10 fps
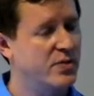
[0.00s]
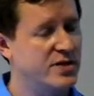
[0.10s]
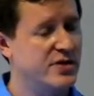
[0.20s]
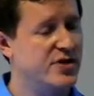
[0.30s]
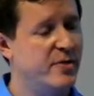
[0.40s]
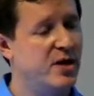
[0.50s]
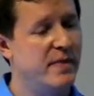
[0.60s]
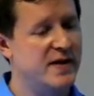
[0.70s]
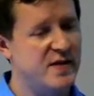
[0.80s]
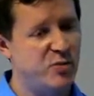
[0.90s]
which distribute a
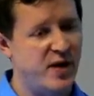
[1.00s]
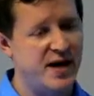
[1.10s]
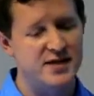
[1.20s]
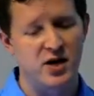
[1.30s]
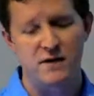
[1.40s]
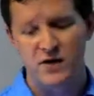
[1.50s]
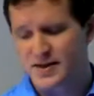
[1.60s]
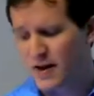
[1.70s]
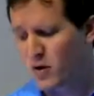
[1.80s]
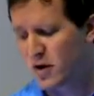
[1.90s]
mix of proprietary and free
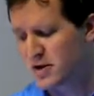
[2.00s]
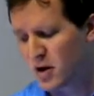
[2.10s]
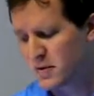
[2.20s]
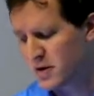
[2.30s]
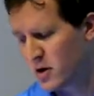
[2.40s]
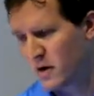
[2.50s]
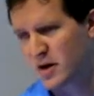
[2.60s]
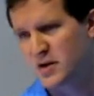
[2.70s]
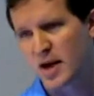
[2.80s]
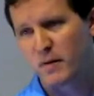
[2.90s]
software, don't do a
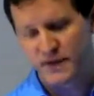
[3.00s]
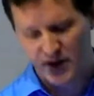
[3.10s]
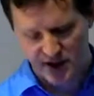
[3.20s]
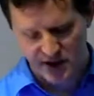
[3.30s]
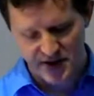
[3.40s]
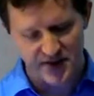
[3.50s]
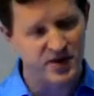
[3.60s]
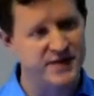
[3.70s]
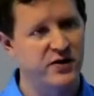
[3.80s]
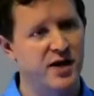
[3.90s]
very good job of telling users
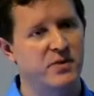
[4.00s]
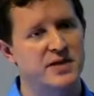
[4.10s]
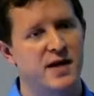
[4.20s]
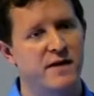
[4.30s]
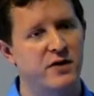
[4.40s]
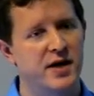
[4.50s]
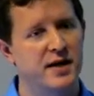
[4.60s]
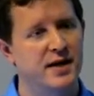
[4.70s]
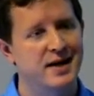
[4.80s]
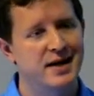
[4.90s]
what's free and what's not free.